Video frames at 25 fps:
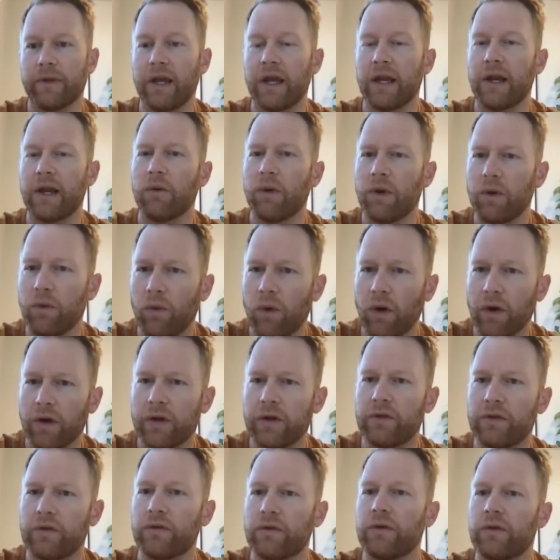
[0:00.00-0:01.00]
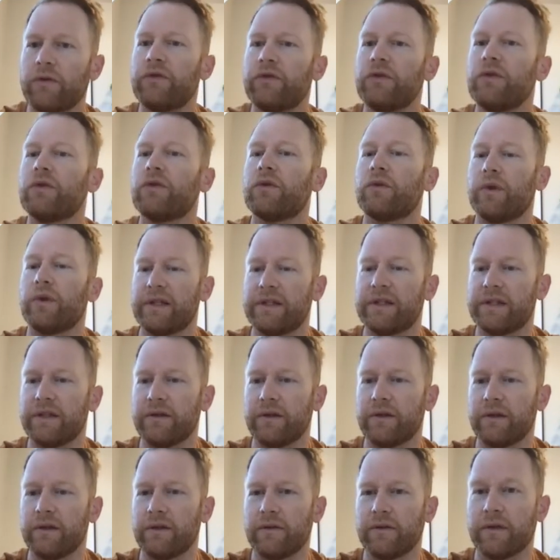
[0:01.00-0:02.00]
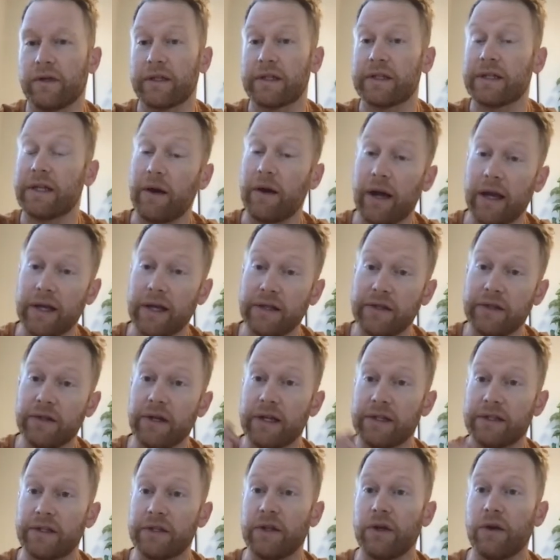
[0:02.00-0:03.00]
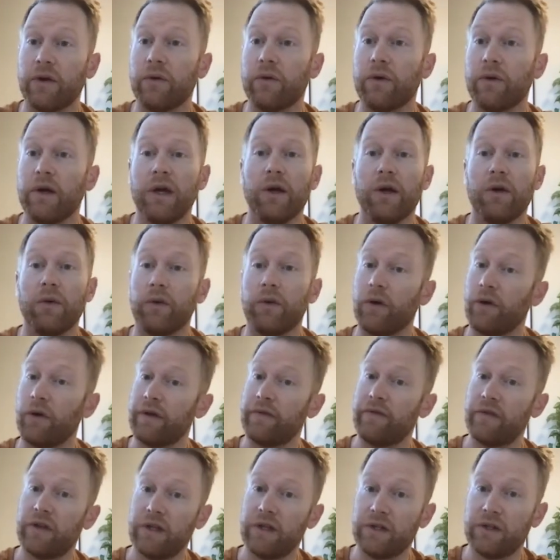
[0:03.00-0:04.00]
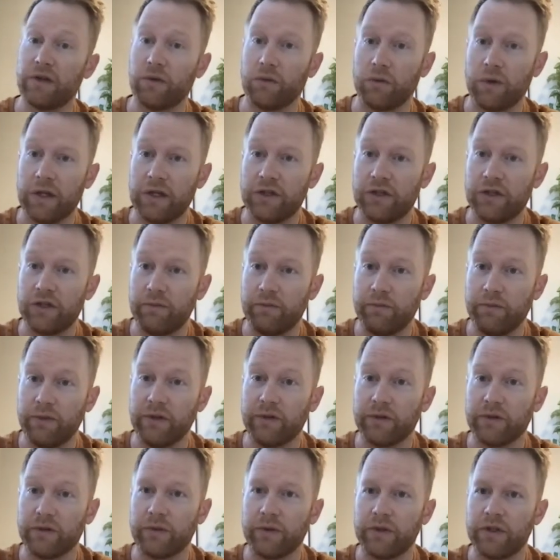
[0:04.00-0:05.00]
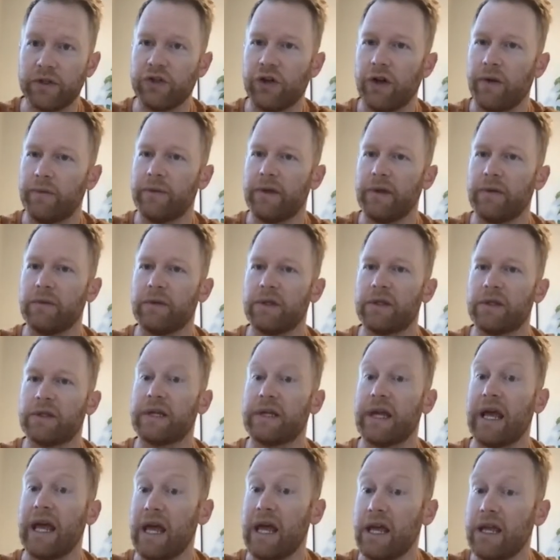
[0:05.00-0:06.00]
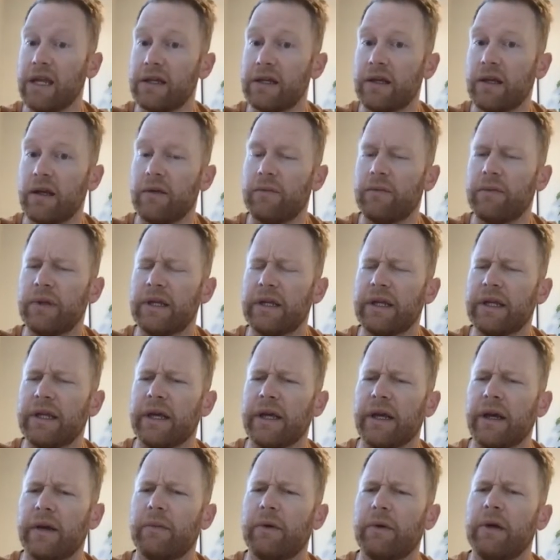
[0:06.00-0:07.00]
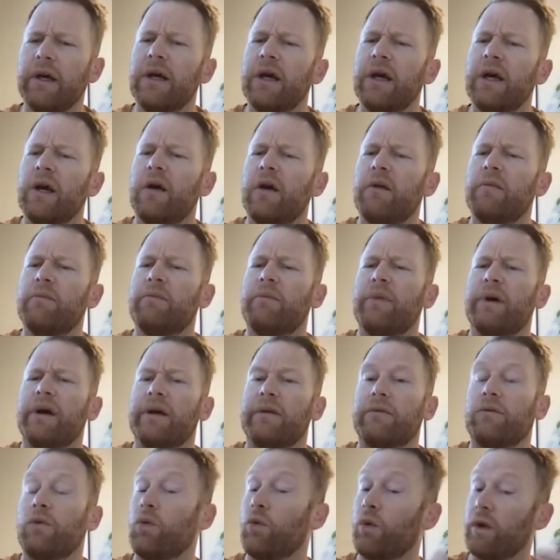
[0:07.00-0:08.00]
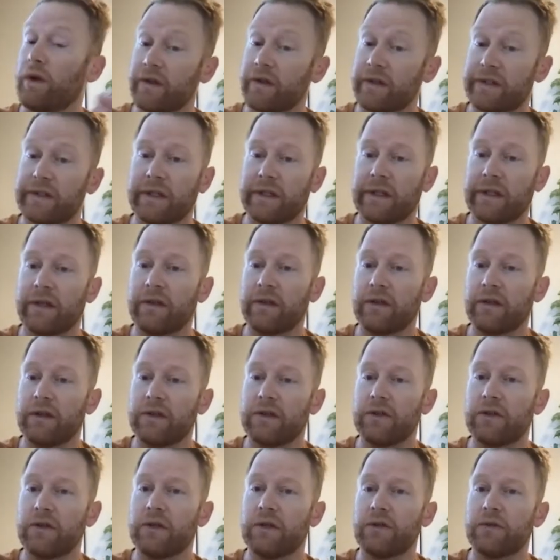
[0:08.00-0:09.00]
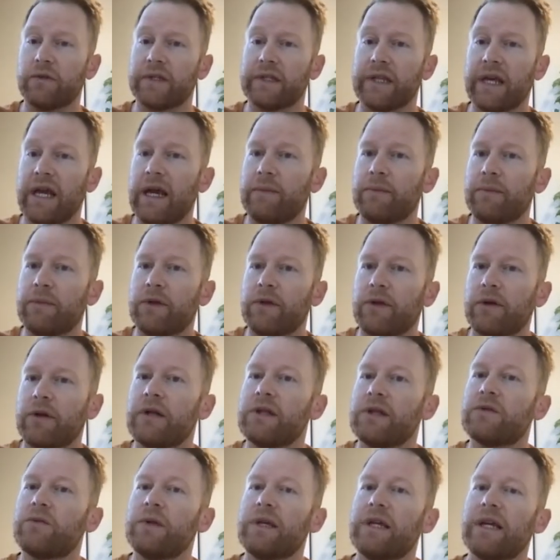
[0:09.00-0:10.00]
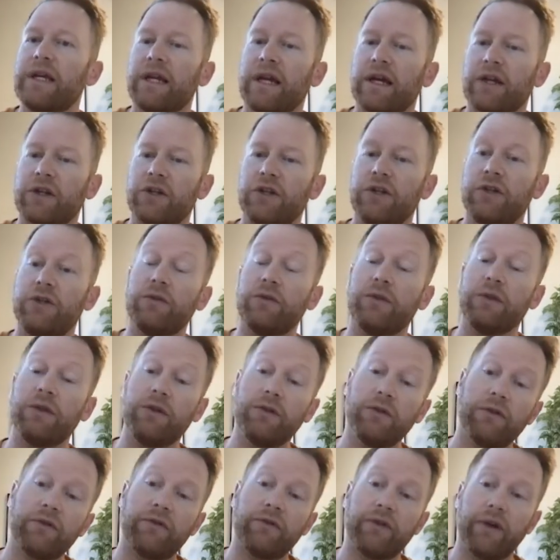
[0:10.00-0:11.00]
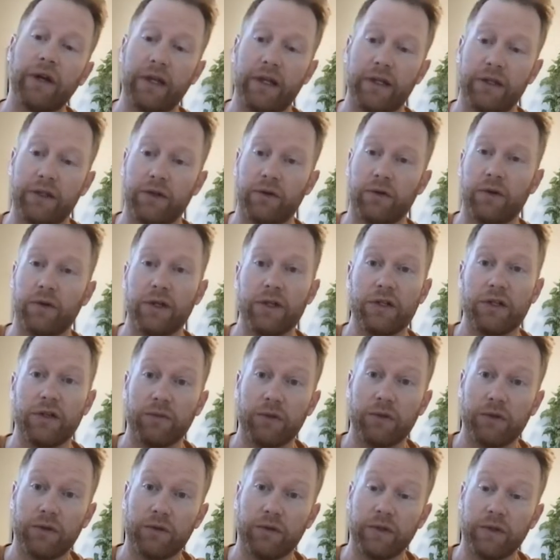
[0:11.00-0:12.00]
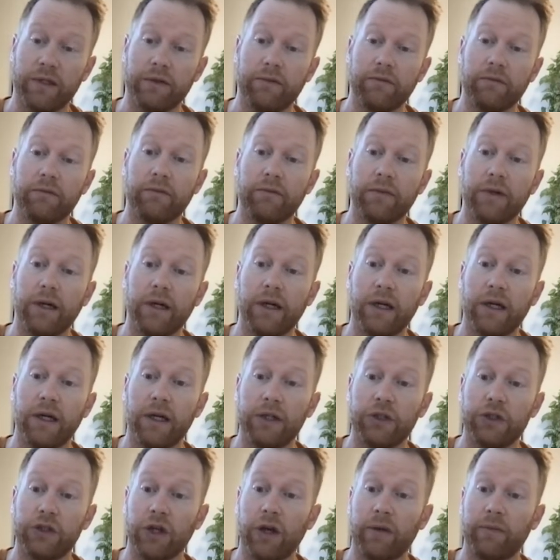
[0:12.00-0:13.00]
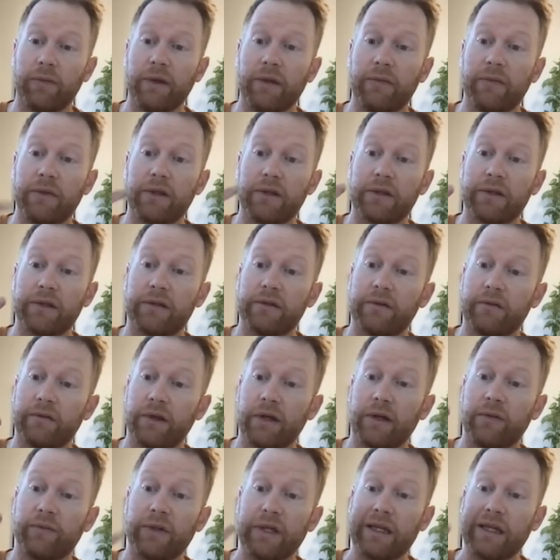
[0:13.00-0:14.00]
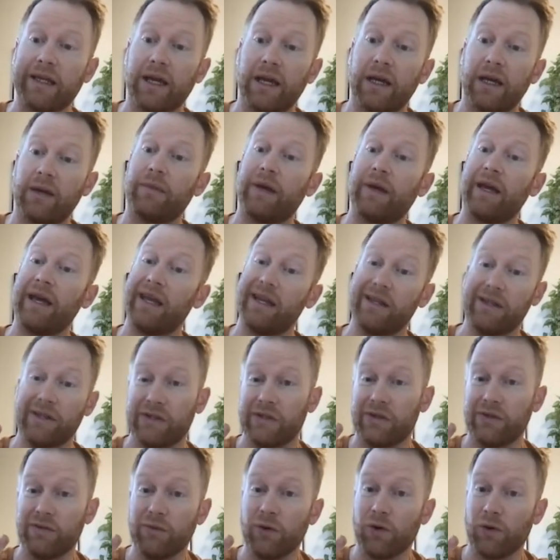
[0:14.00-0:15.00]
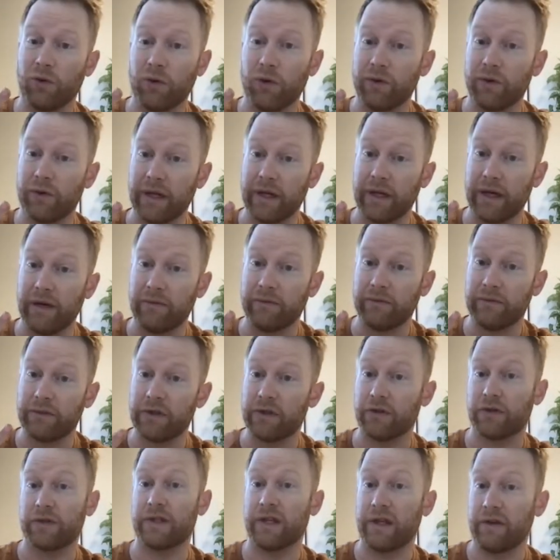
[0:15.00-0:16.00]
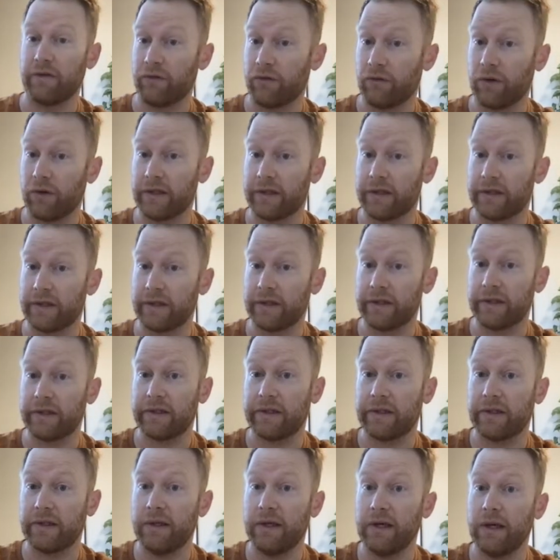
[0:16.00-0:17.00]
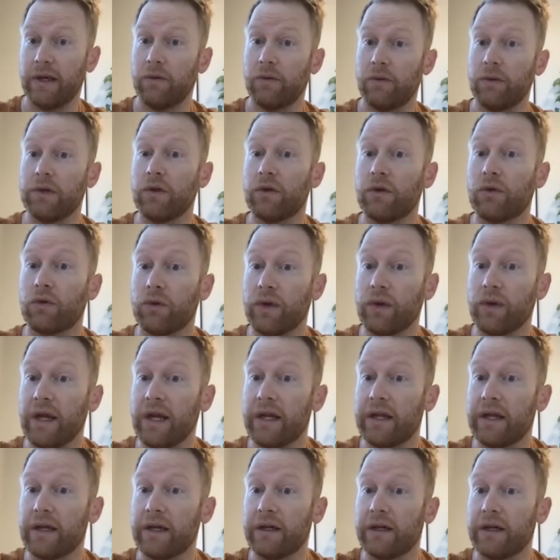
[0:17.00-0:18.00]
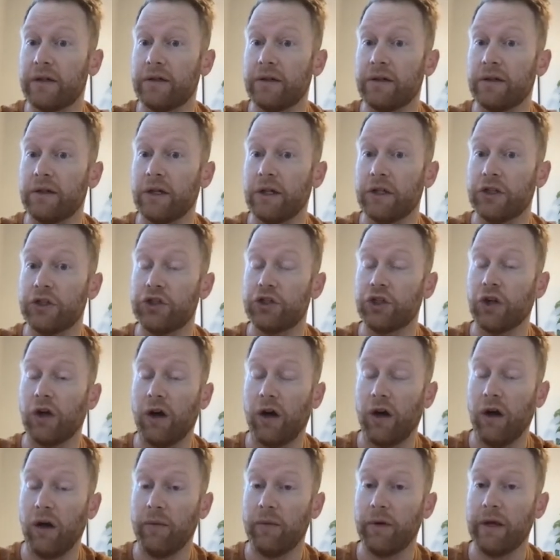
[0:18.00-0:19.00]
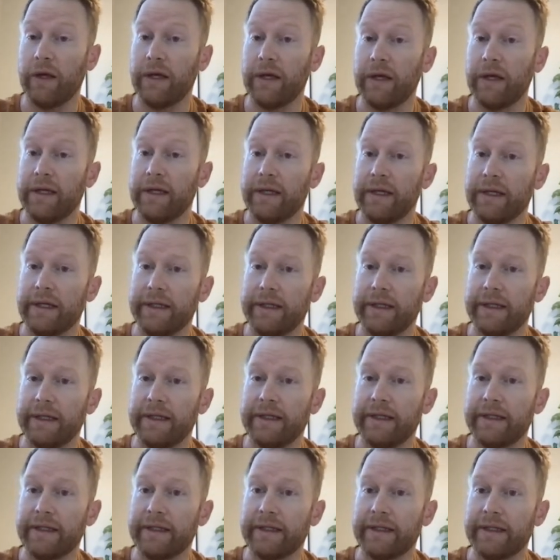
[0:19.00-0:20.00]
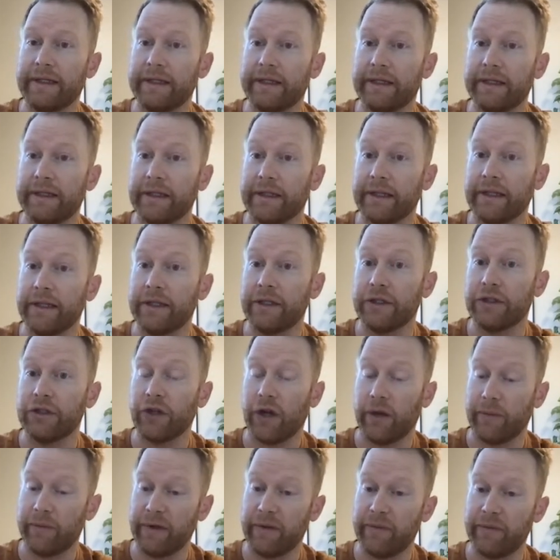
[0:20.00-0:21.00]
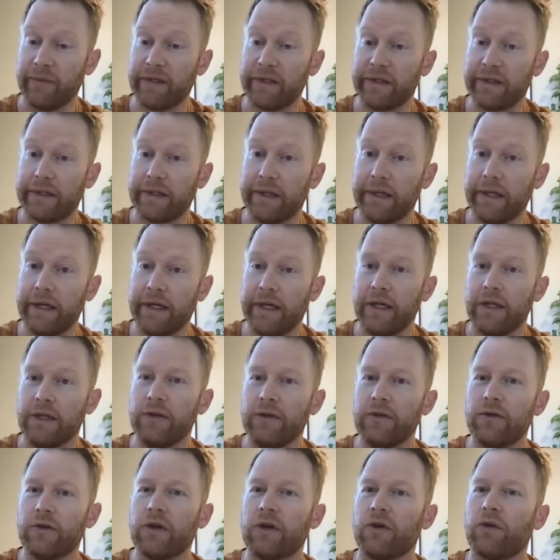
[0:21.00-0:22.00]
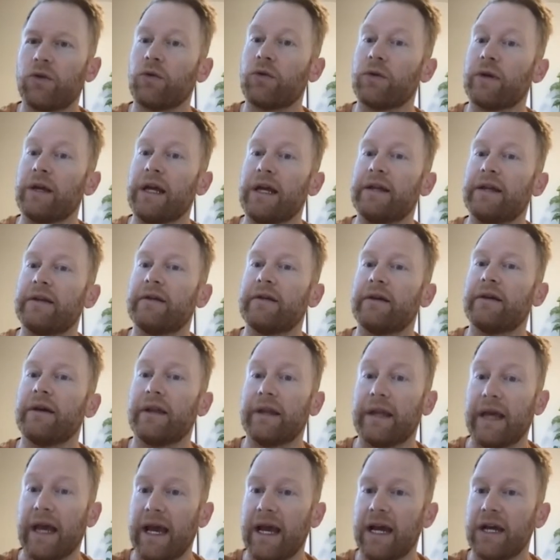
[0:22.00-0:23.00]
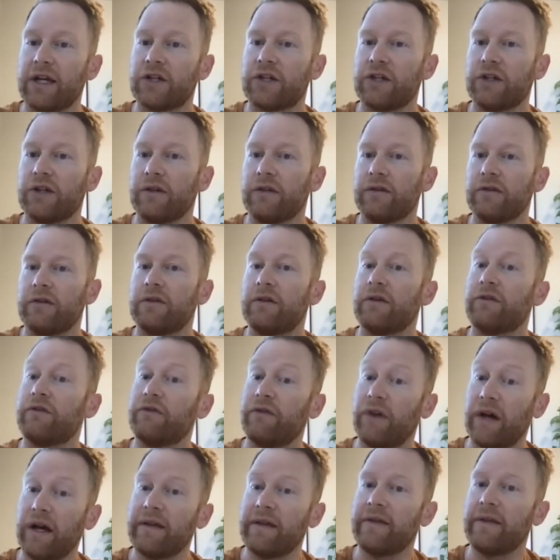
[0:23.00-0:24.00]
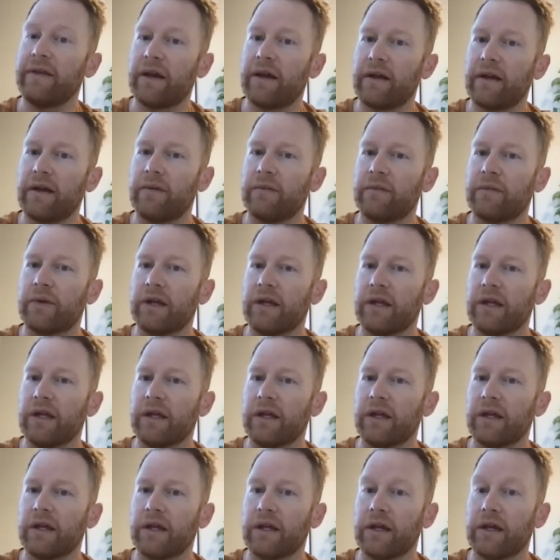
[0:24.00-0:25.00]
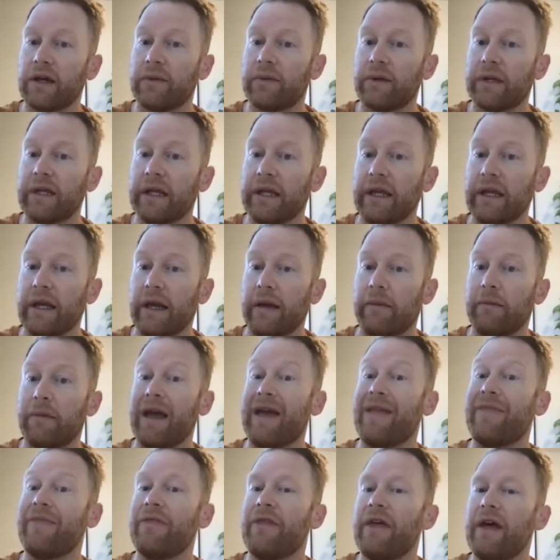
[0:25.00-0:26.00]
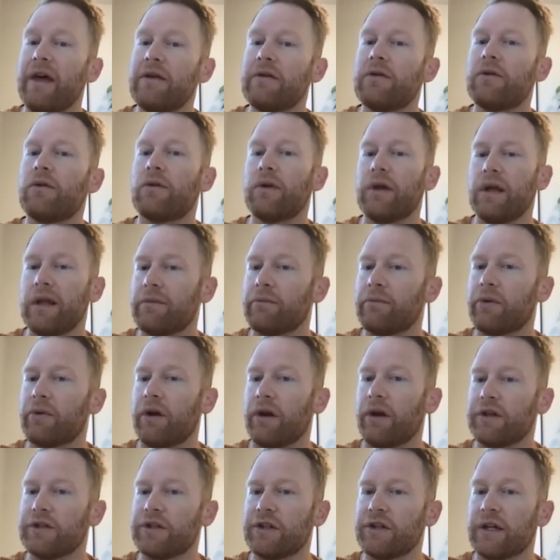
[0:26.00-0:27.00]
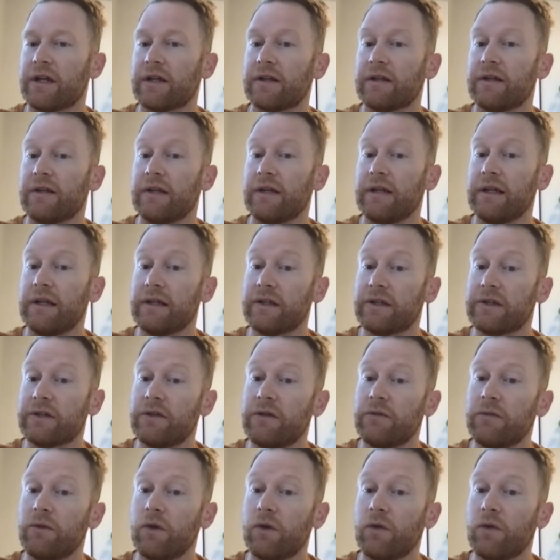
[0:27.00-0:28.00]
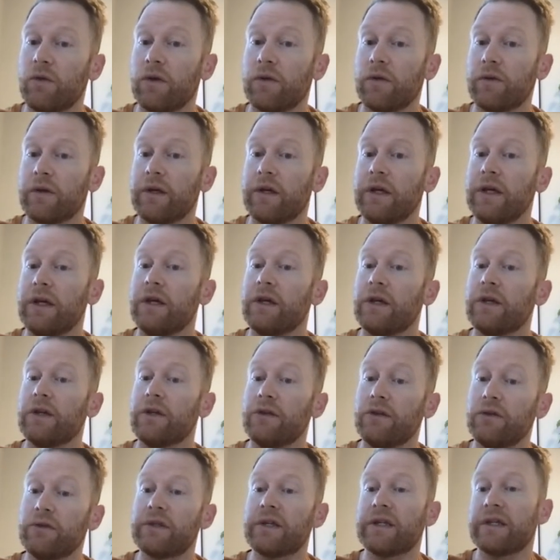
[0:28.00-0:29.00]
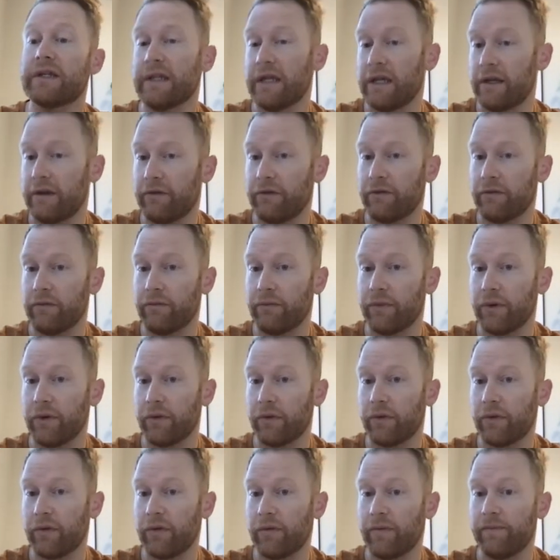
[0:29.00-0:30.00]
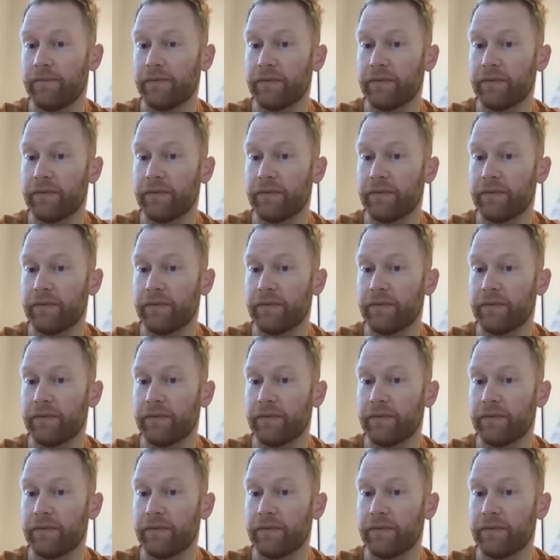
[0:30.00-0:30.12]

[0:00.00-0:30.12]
And I want to walk you through a few of the ways that you can do things. Now, as you guys know, we already have an integration built with JobNimbus and CompanyCam. But one of the slick things you can do with Zapier is we can actually do a unified integration between JobNimbus, CompanyCam, and SumoQuote now. So say, for instance, when you create a job in JobNimbus, you can create an action to find that company in CompanyCam and then create a project in SumoQuote using data from both.